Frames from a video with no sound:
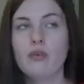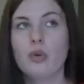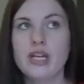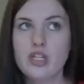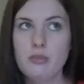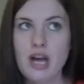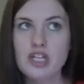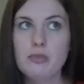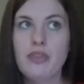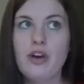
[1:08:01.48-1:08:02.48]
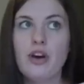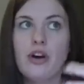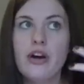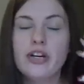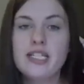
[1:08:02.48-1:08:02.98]
give away too much, but there
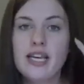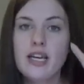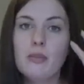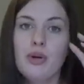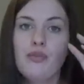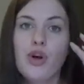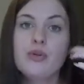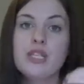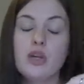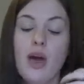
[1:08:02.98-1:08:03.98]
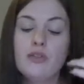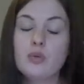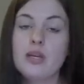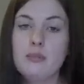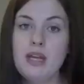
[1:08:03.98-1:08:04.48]
are a set number of rows that you have to
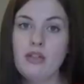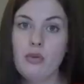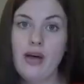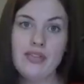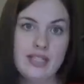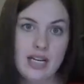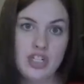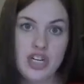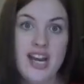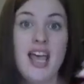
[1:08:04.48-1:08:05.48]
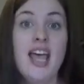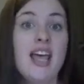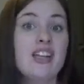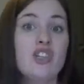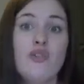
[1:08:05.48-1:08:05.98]
repeat throughout this section.
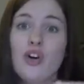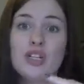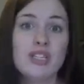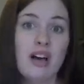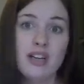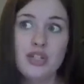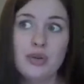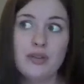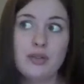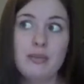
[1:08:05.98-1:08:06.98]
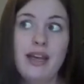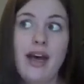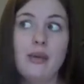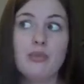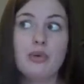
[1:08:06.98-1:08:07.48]
And so far it's not intuitive to me.
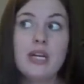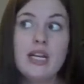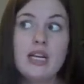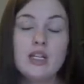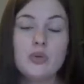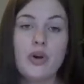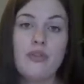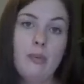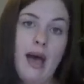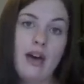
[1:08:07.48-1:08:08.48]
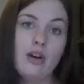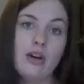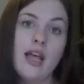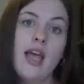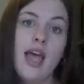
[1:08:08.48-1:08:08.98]
I'm reading each row of the
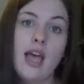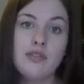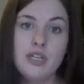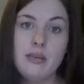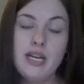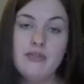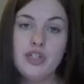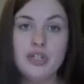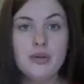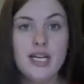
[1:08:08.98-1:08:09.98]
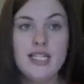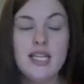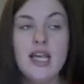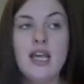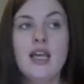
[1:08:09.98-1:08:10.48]
pattern every time I have to do it.